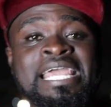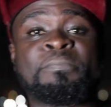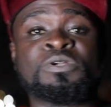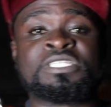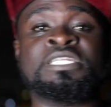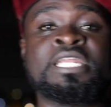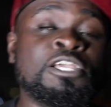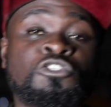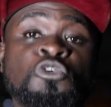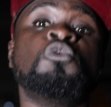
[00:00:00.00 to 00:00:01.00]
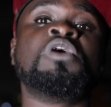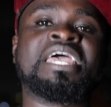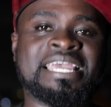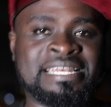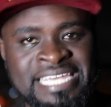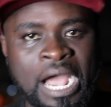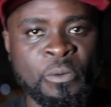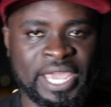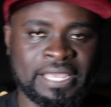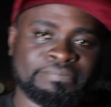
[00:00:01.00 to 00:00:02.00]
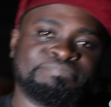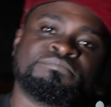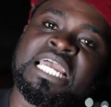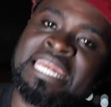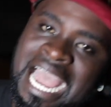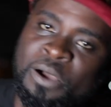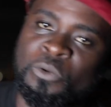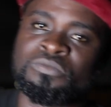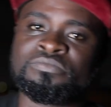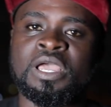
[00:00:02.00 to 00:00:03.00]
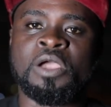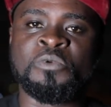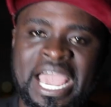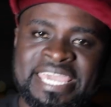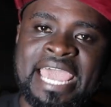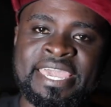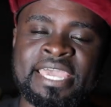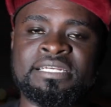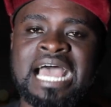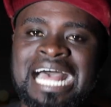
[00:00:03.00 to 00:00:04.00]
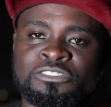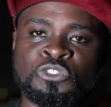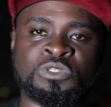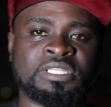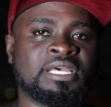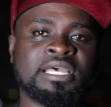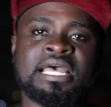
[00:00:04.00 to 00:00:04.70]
they are putting into their work. Now, we are here again, hard truth.